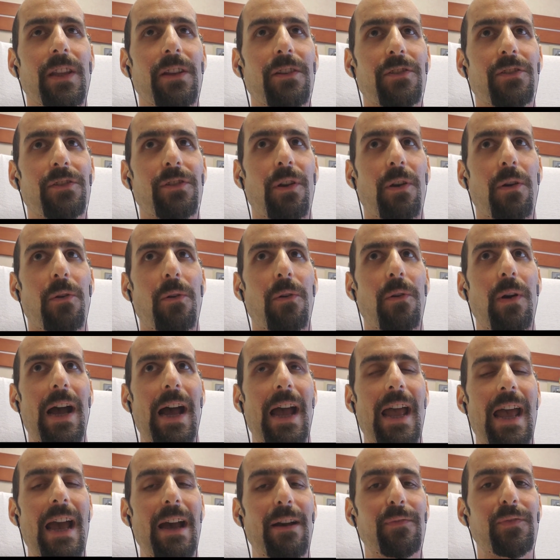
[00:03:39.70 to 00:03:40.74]
So
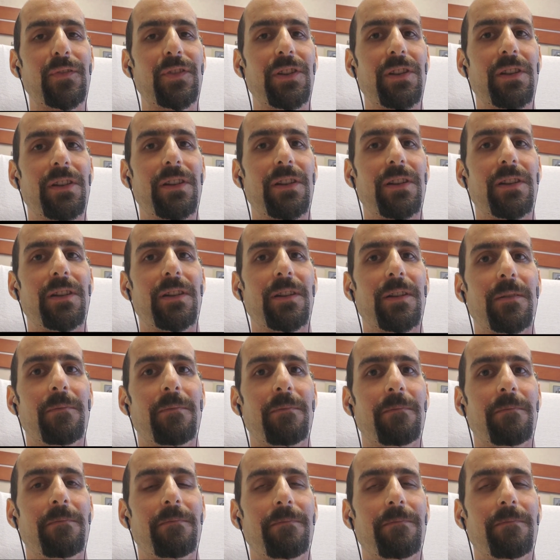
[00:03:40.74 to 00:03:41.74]
I have to,